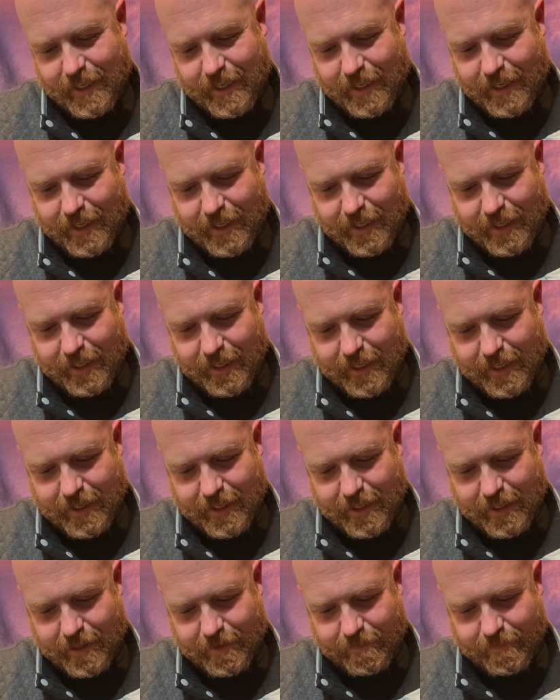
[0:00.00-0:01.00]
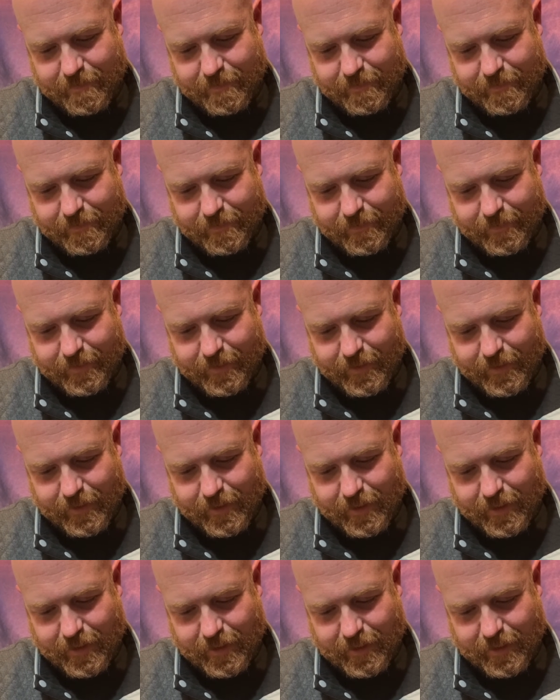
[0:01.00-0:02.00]
A&M
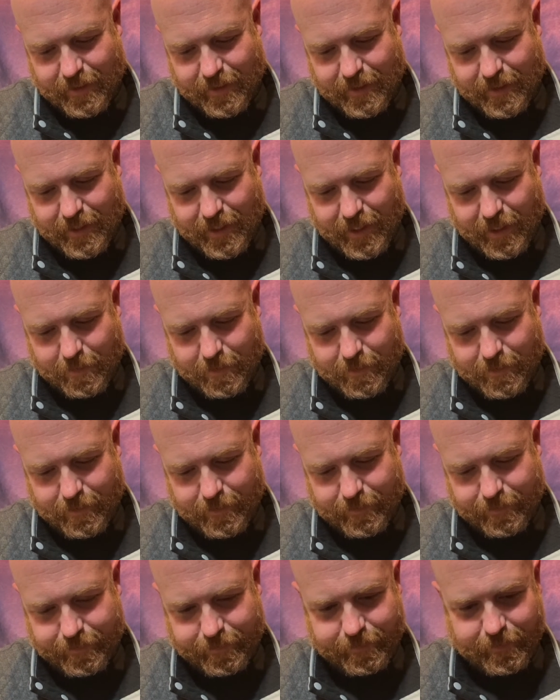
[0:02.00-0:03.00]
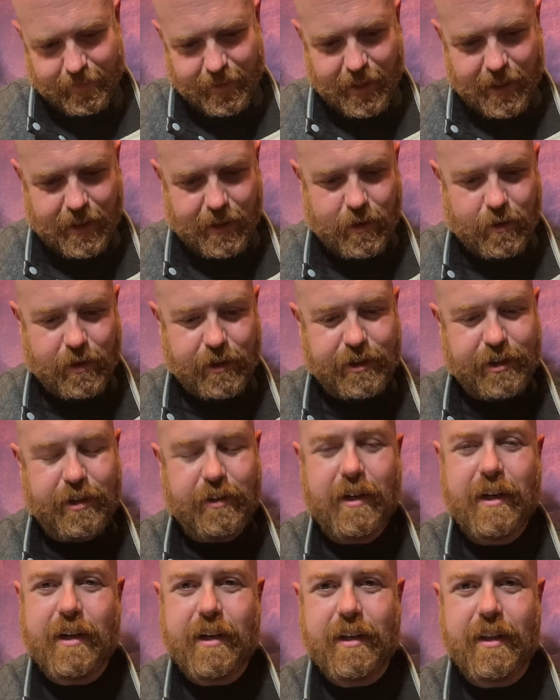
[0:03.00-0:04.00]
label. And of course you
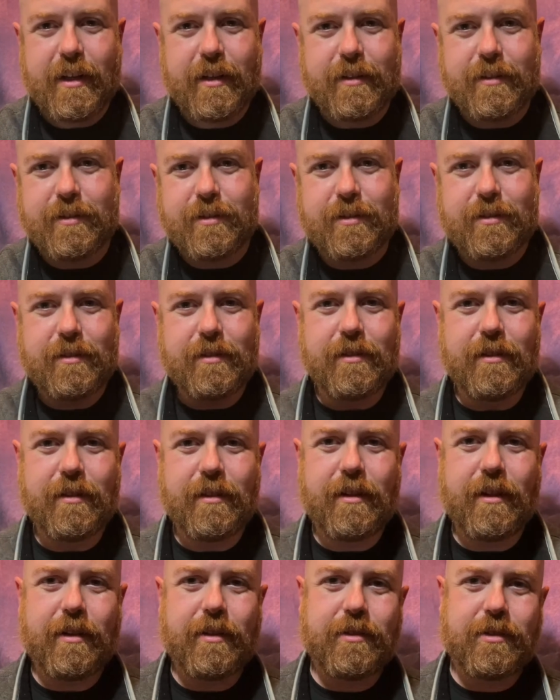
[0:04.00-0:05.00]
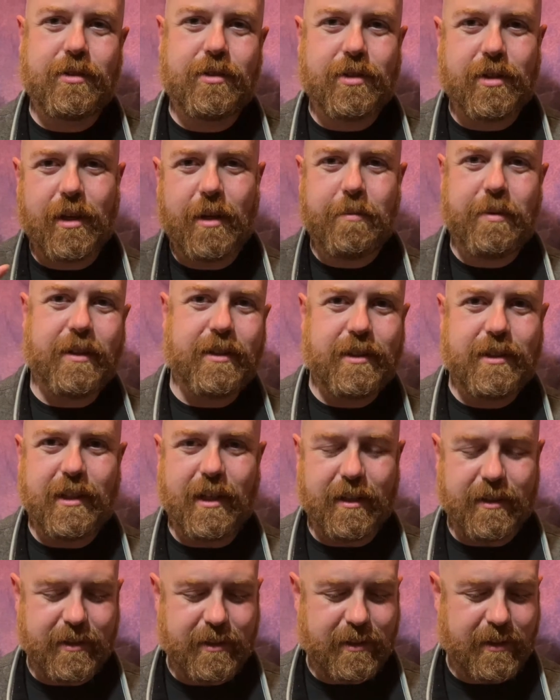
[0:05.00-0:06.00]
hear those trumpet
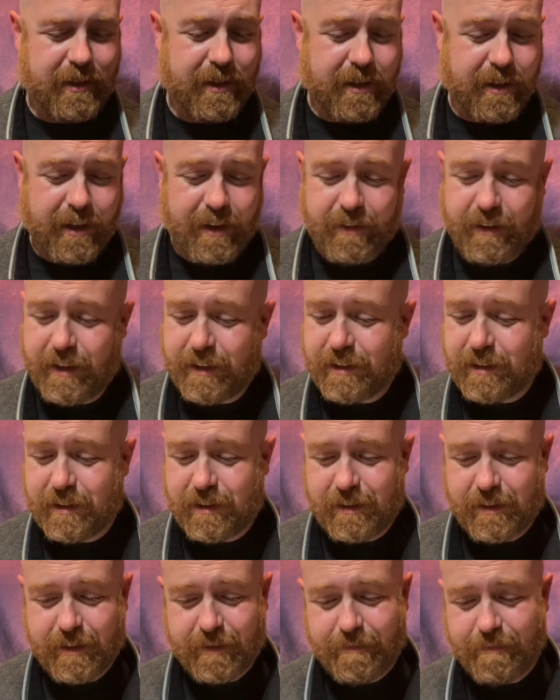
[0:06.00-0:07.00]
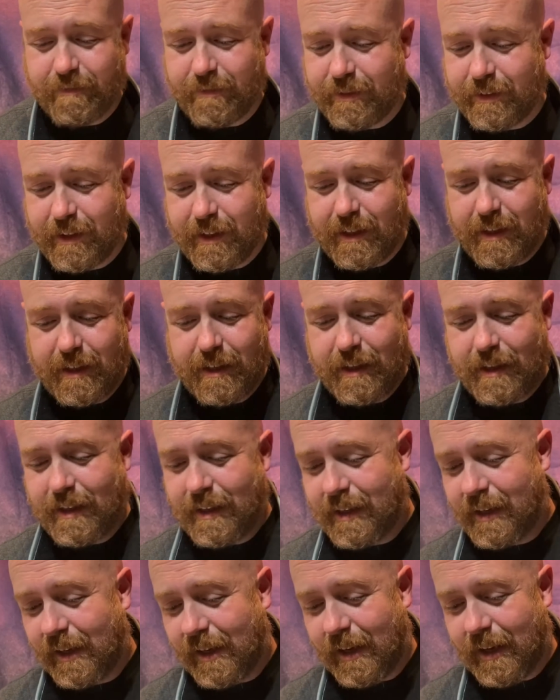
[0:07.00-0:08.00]
sounds in there, and that's
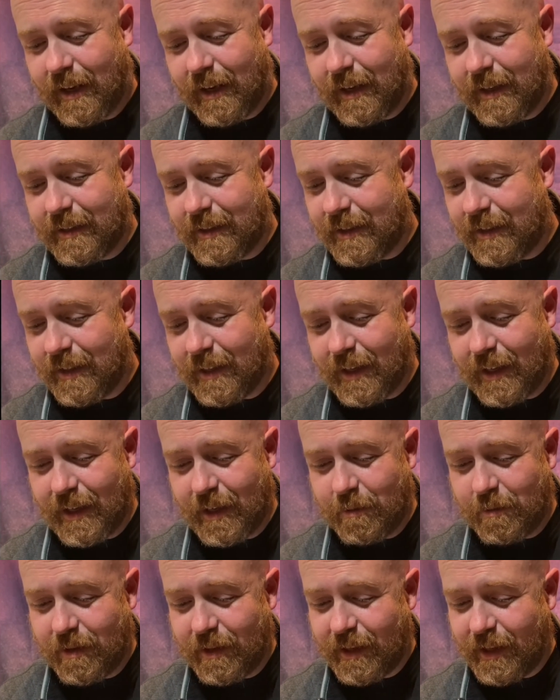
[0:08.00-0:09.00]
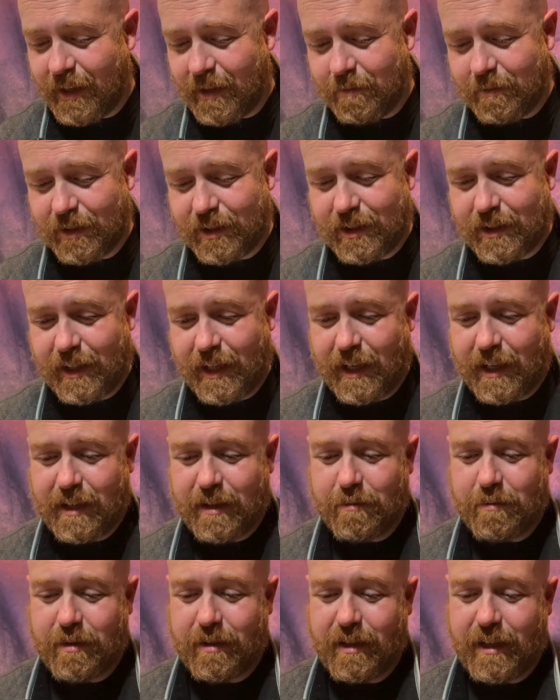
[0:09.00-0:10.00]
undeniably,
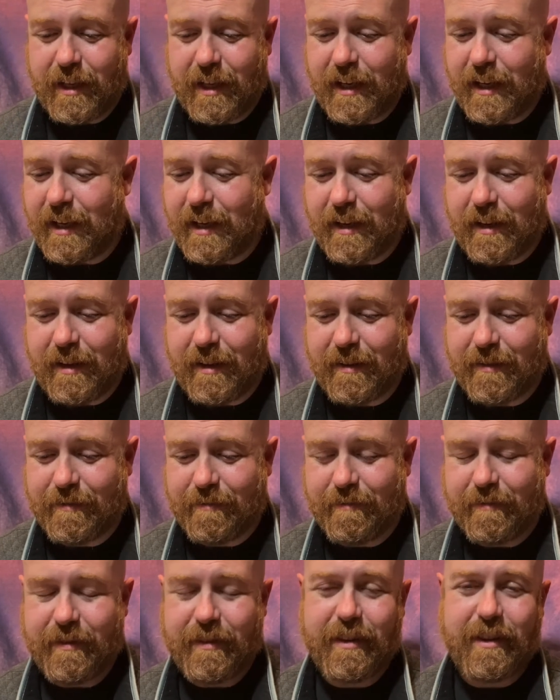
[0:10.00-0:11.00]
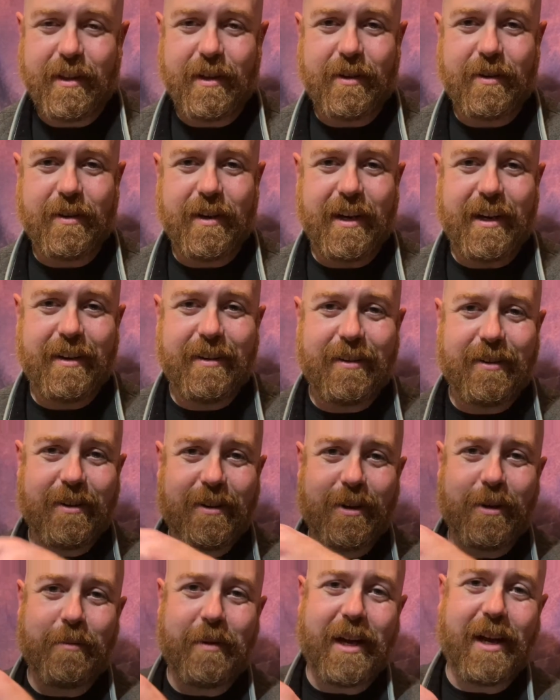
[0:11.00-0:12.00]
unmistakably the great
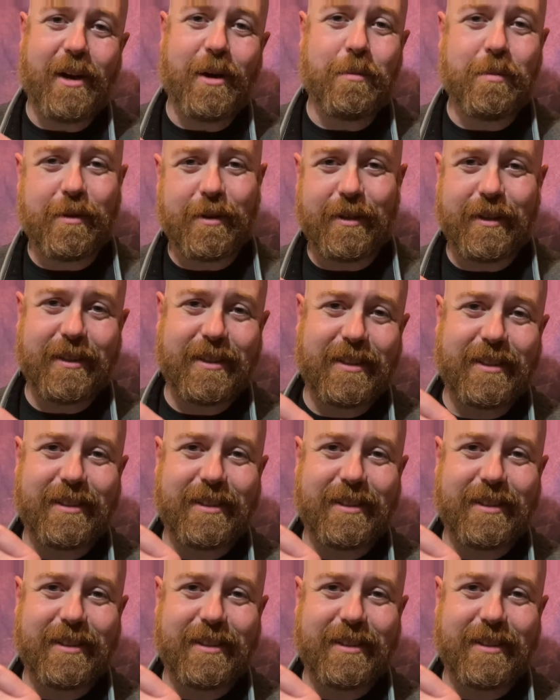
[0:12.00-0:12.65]
Herb Alpert,